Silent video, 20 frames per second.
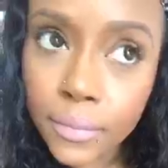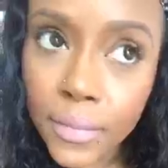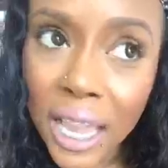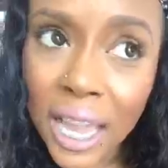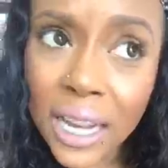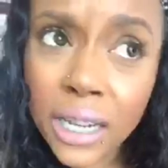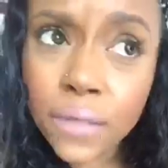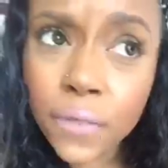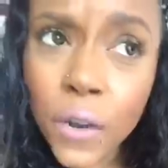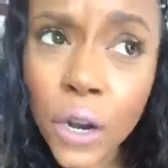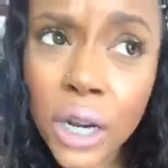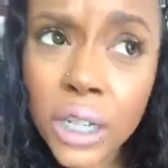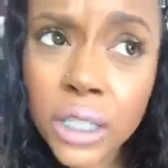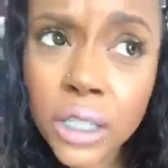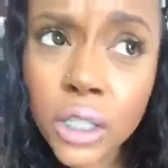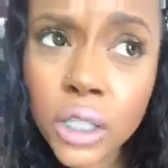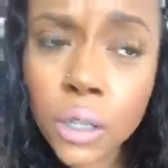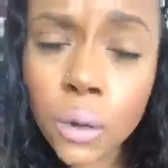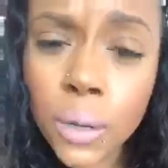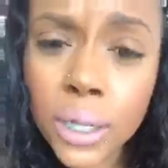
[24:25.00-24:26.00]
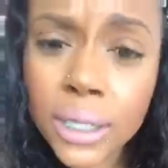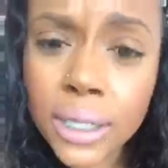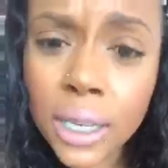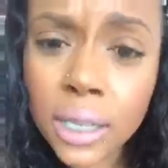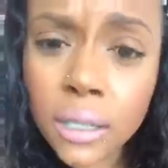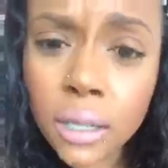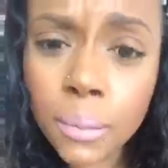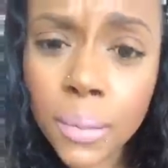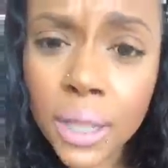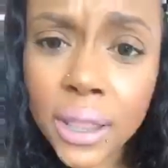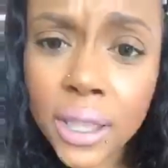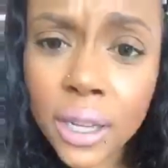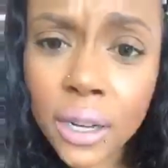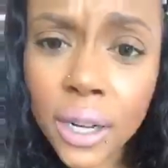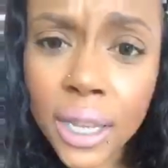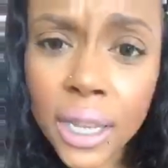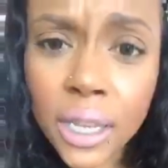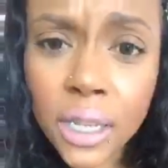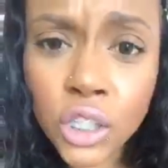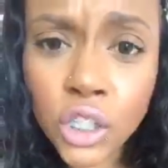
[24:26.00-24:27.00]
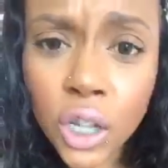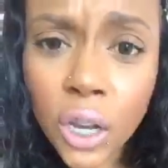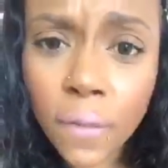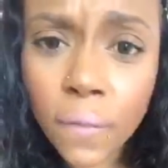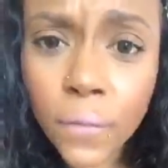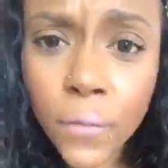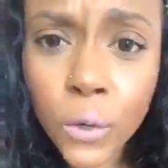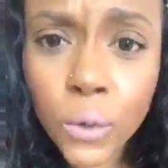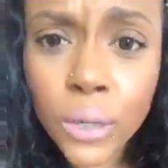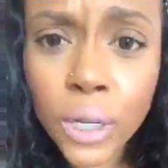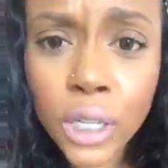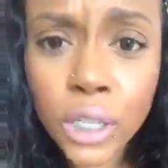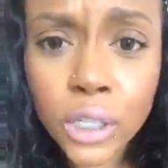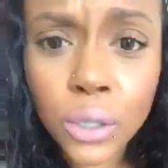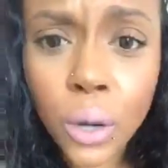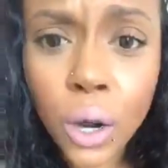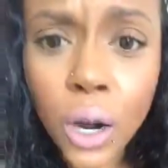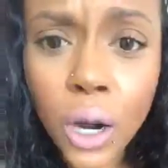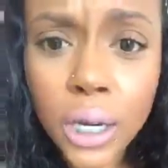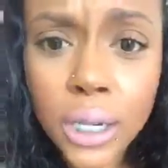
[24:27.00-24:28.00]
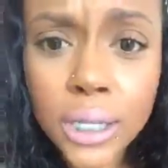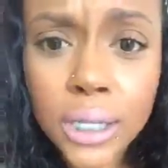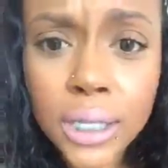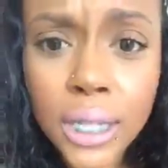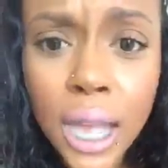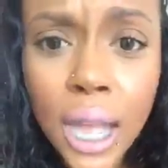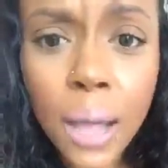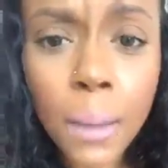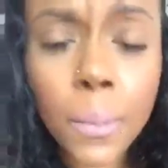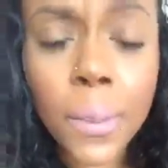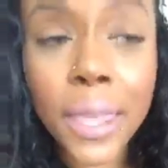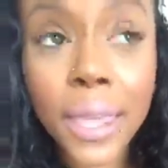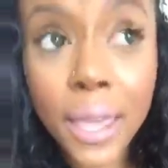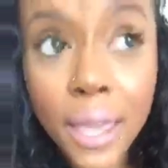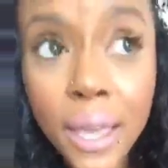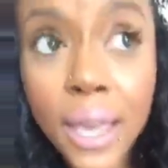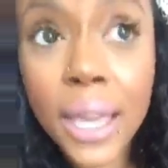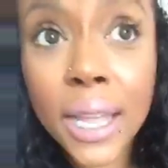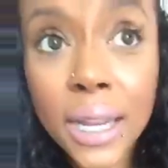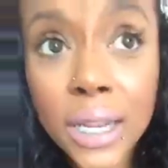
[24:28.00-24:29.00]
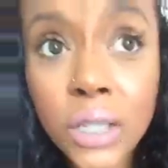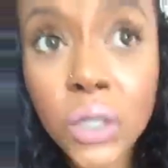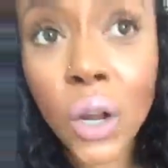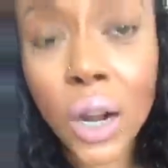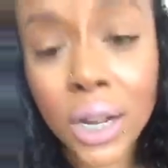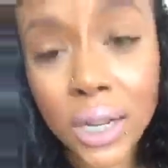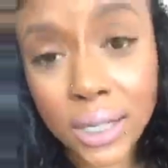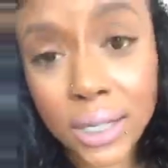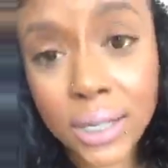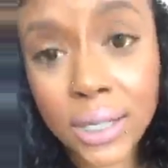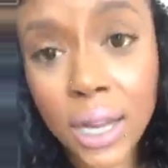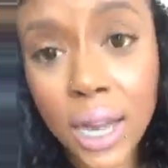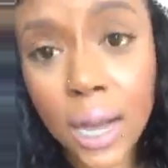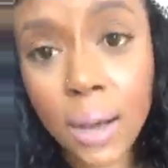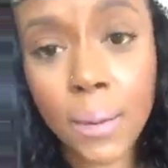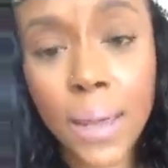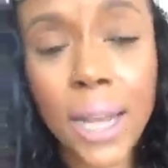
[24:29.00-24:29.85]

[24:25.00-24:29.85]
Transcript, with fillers: And as far as someone says something about they're eating junk food and it's so hard to stop, yeah, it is hard to stop.